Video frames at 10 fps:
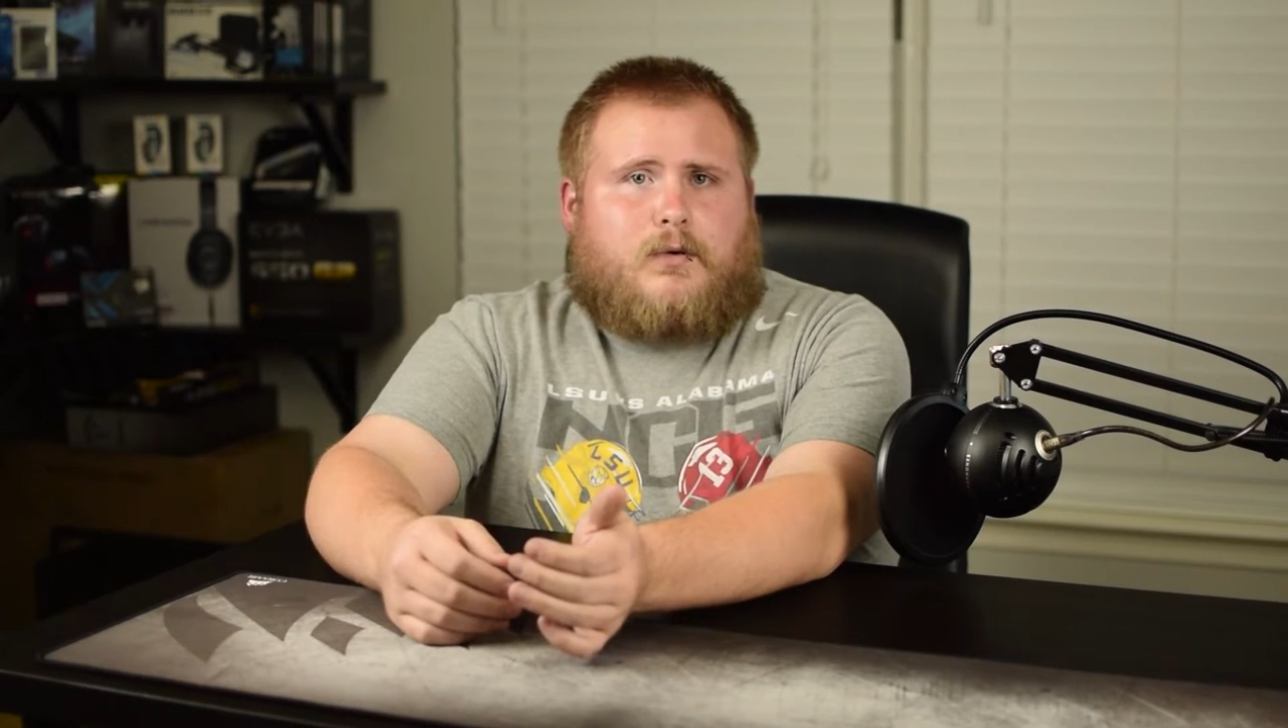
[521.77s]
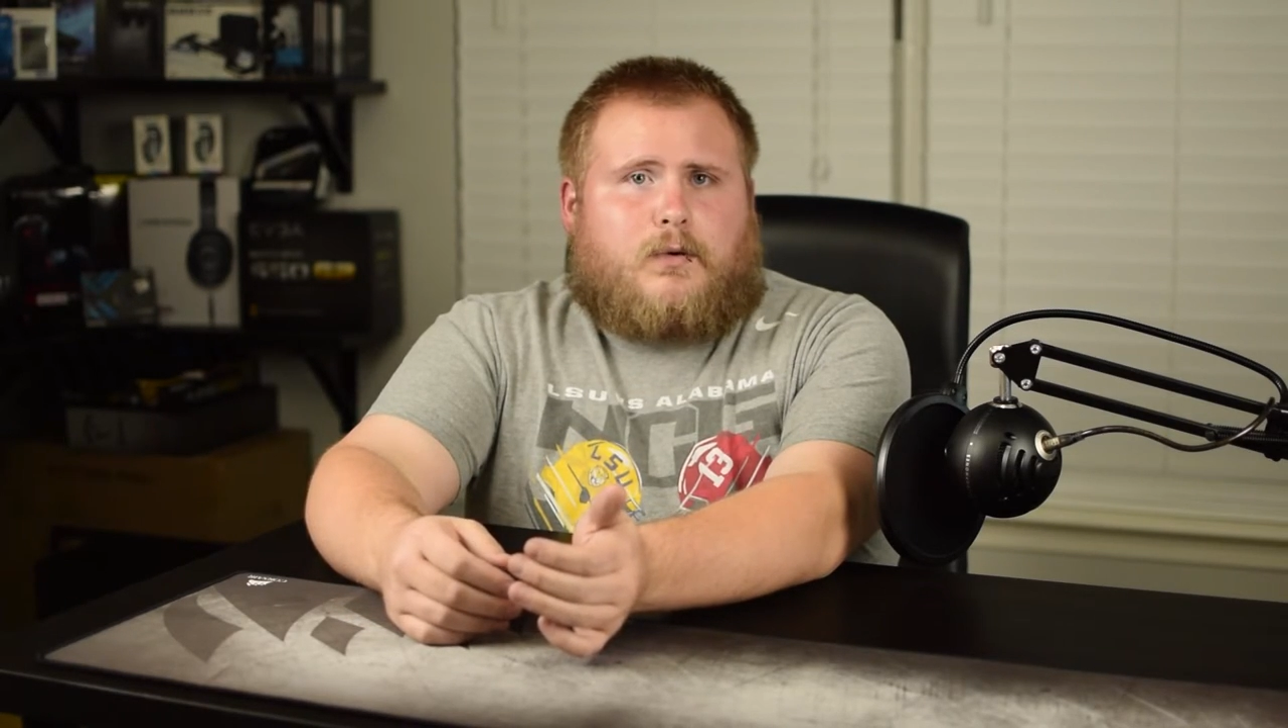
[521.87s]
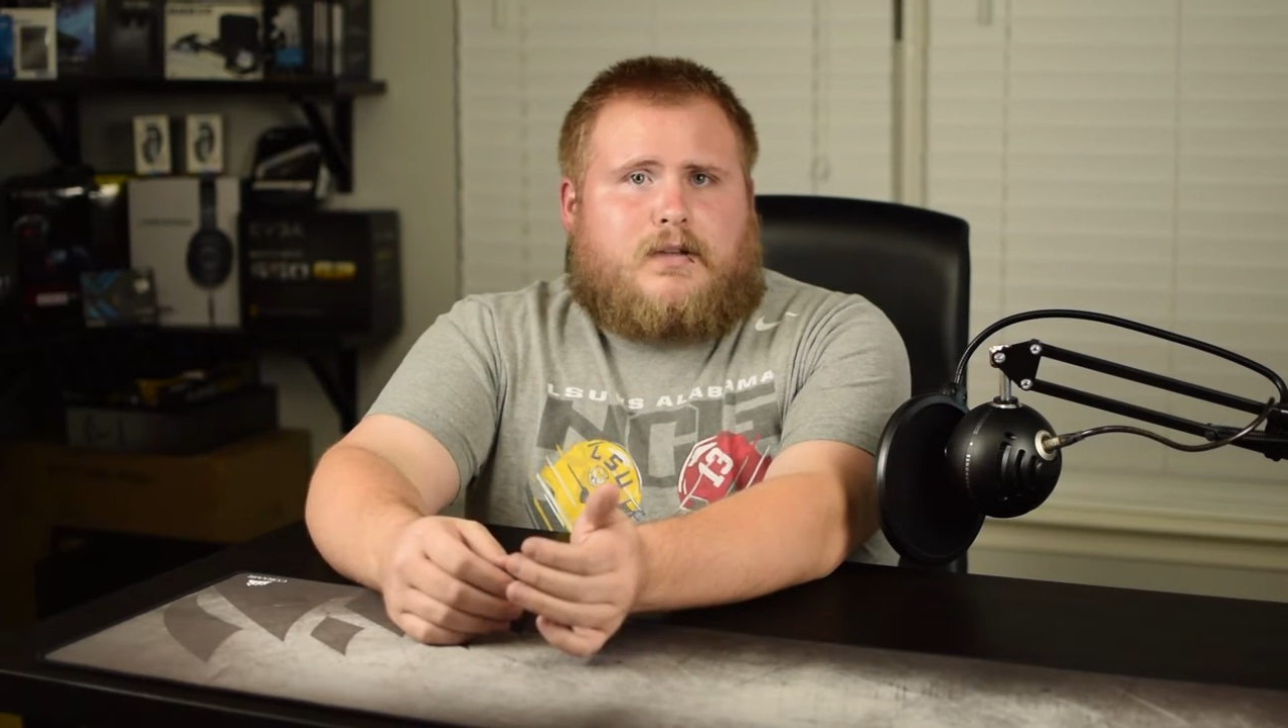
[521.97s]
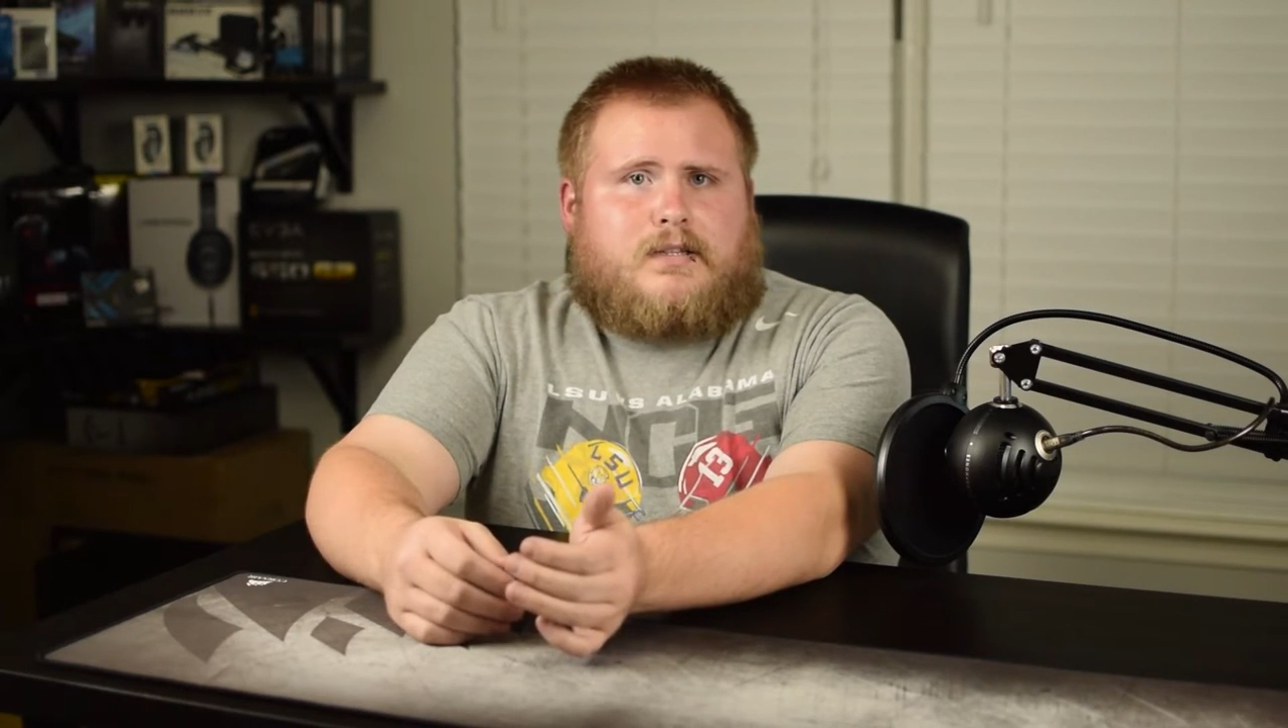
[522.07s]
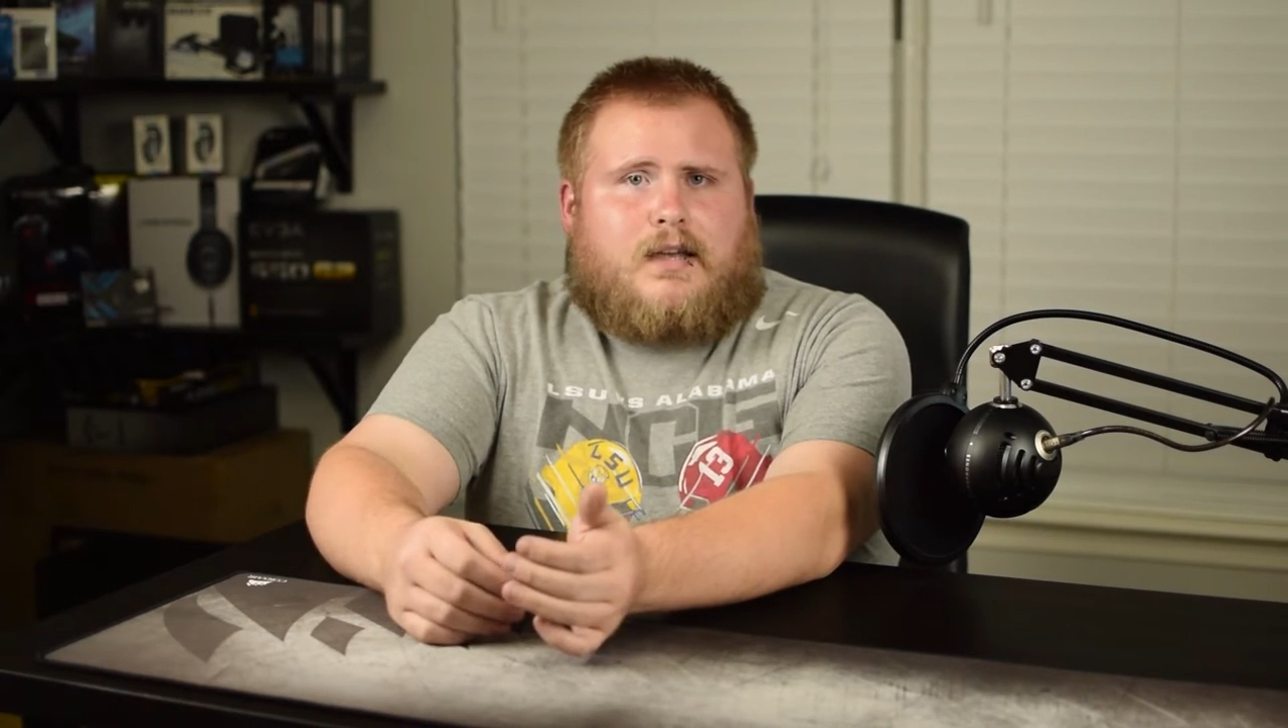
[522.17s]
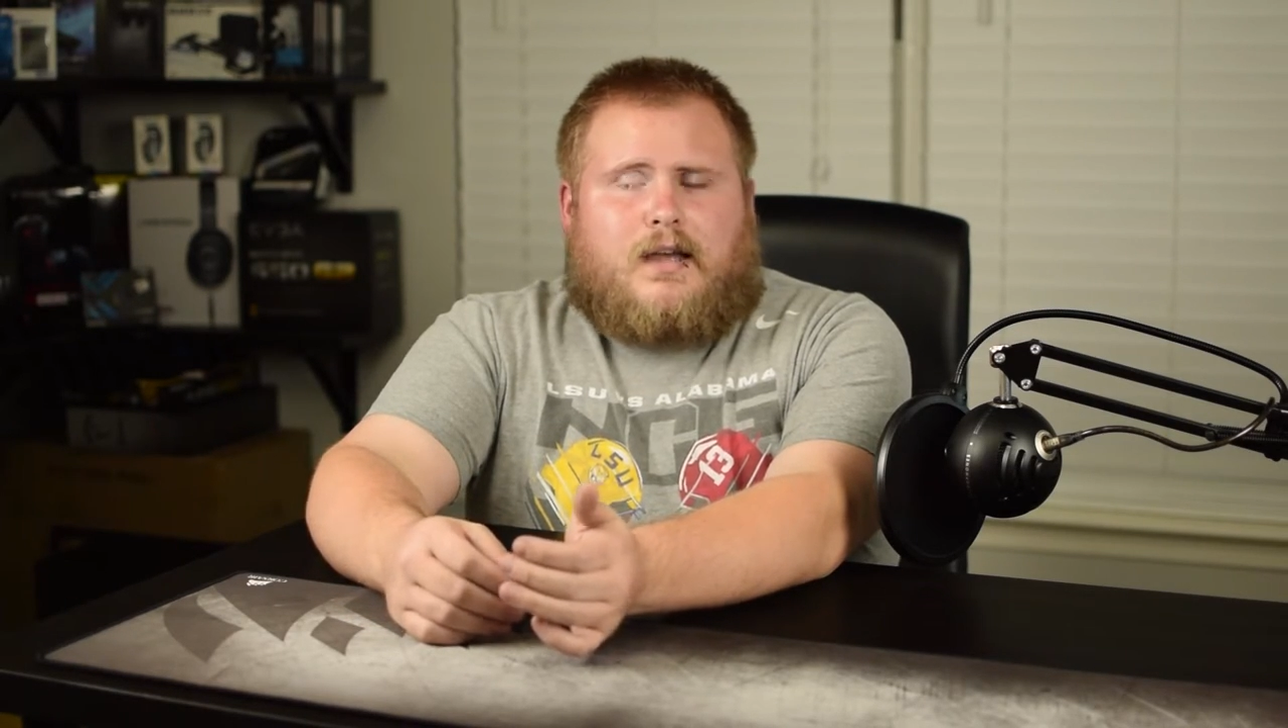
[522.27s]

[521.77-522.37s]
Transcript: noise.